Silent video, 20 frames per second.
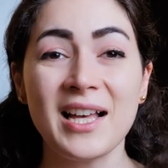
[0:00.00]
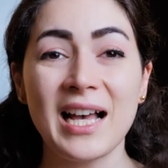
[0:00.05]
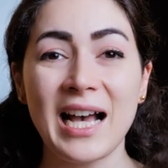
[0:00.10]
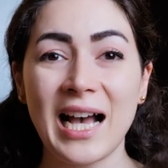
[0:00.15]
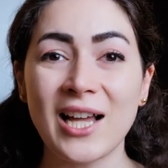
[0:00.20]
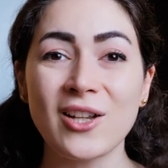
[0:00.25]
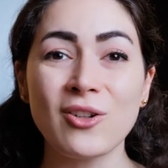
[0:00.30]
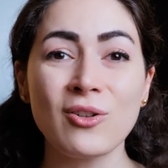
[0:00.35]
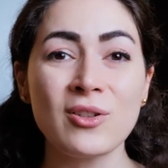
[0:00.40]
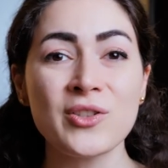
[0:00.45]

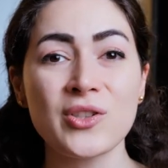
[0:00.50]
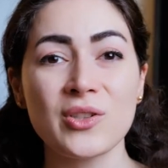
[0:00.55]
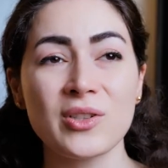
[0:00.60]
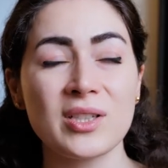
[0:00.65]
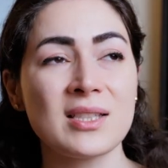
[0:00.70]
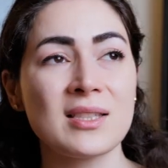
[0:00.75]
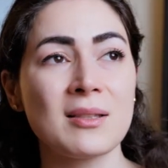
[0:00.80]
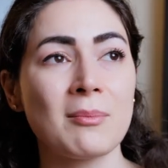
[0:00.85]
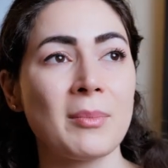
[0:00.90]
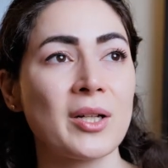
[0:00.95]
And also
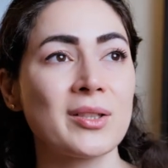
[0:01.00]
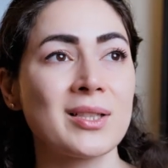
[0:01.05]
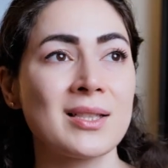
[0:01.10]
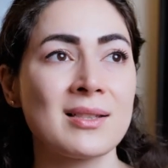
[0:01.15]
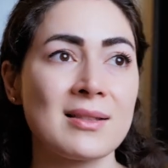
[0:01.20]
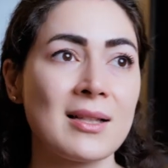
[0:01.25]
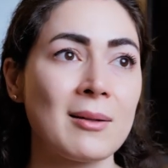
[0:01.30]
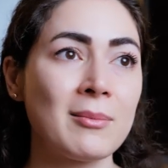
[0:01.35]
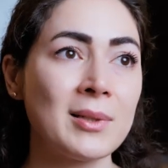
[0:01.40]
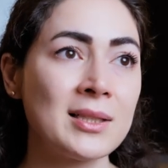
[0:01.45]
it's about the
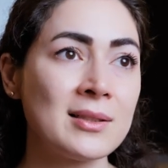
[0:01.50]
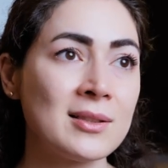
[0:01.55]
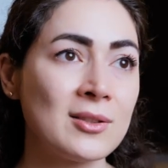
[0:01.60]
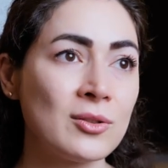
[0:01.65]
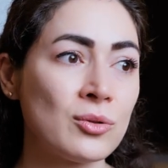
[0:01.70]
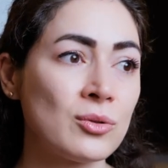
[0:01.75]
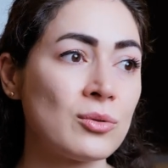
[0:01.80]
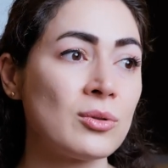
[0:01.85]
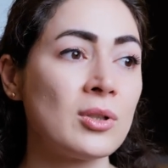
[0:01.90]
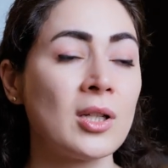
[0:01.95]
stability
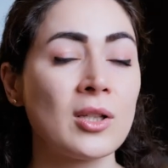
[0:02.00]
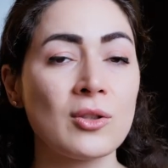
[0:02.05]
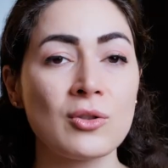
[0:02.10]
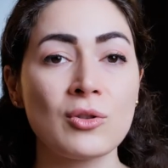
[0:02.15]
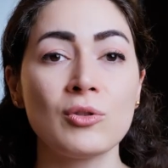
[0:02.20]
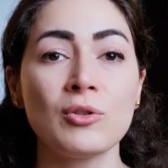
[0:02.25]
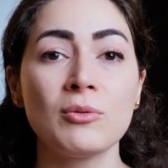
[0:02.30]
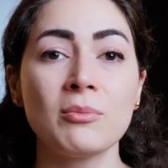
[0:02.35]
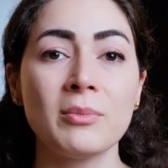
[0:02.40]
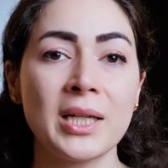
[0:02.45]
too. So
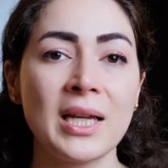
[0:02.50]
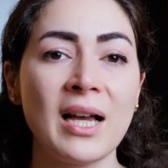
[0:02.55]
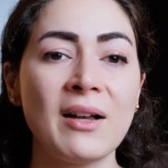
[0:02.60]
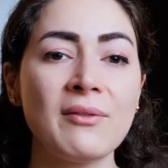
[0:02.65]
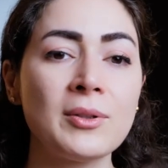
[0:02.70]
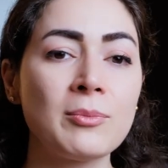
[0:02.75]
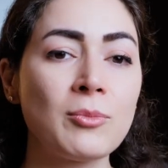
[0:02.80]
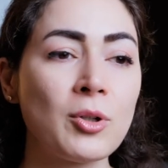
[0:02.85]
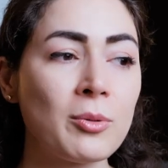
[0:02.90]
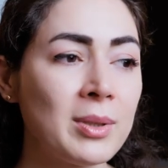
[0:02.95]
you may have
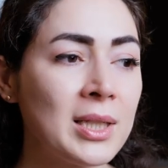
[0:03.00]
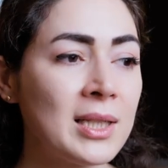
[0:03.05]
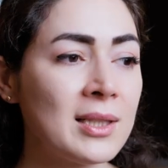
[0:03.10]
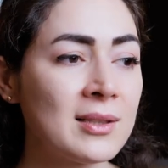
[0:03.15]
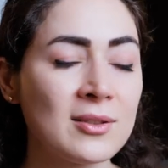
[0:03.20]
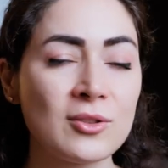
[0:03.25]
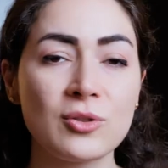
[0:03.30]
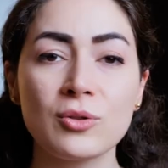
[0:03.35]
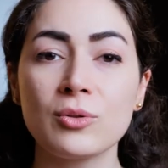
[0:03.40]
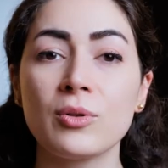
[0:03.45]
a
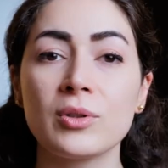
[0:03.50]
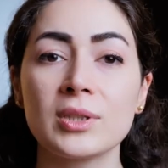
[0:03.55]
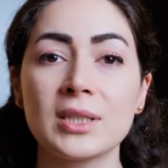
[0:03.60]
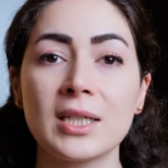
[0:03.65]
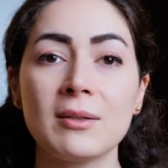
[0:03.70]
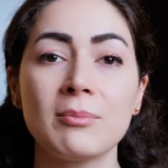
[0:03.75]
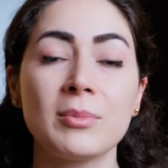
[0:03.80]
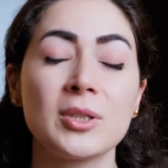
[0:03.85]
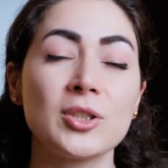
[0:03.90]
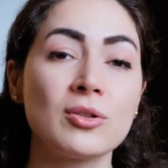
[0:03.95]
mobility to go
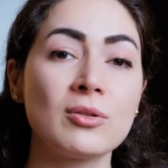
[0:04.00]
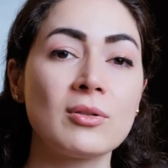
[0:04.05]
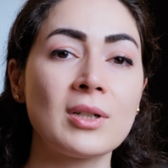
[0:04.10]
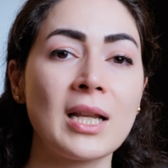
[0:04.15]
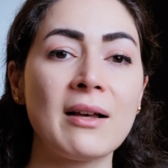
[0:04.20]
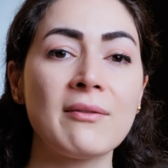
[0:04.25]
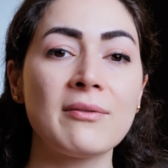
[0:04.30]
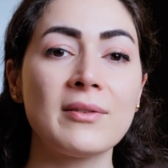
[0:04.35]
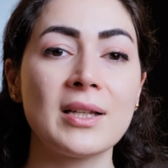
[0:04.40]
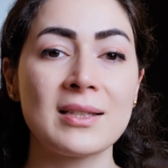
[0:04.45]
there, but you don't
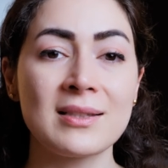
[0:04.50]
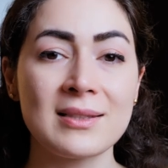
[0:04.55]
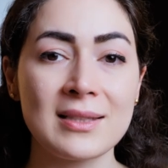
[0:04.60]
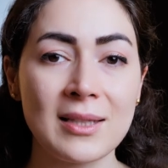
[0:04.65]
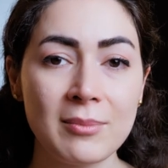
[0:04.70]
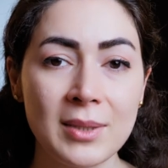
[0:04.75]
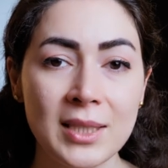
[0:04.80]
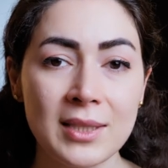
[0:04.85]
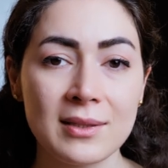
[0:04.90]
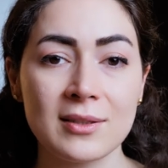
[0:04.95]
have a
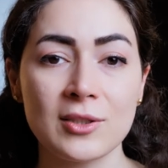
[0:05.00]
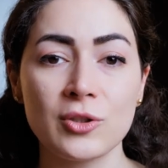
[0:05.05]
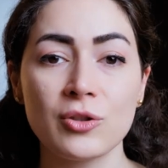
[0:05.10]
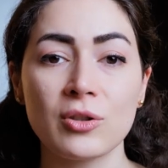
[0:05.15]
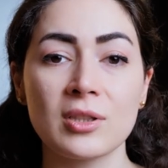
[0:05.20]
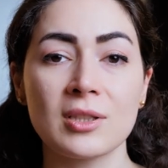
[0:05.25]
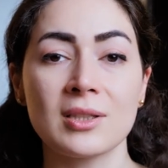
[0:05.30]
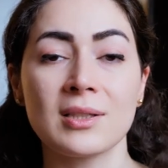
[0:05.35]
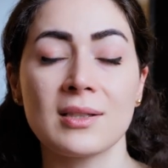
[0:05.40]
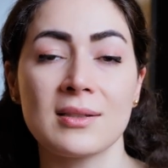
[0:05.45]
stability. You're
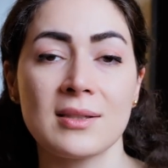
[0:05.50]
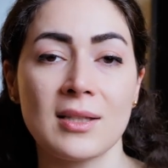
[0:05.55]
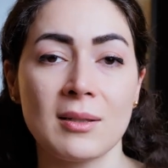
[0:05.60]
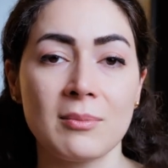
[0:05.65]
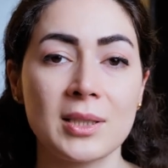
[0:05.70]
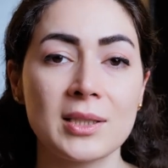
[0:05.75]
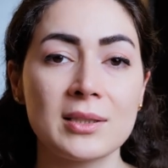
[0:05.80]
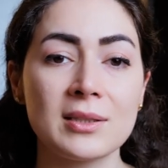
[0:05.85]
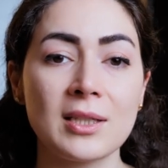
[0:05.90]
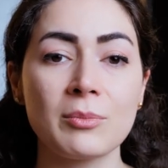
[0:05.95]
not stable
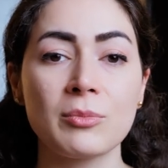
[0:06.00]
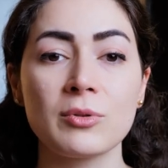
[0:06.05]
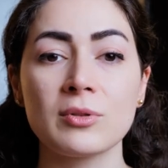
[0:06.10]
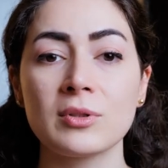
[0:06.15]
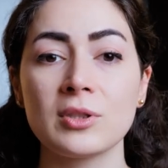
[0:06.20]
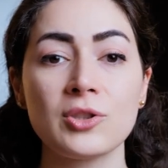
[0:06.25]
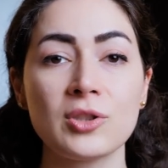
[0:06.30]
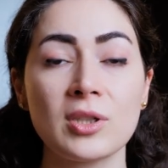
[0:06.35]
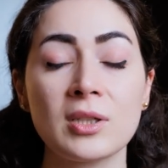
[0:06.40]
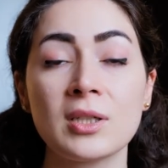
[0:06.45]
in that
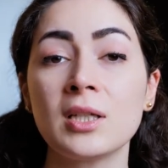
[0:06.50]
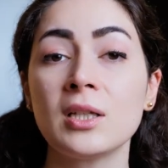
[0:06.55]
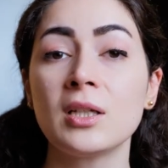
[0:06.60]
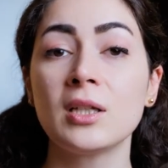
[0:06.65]
position.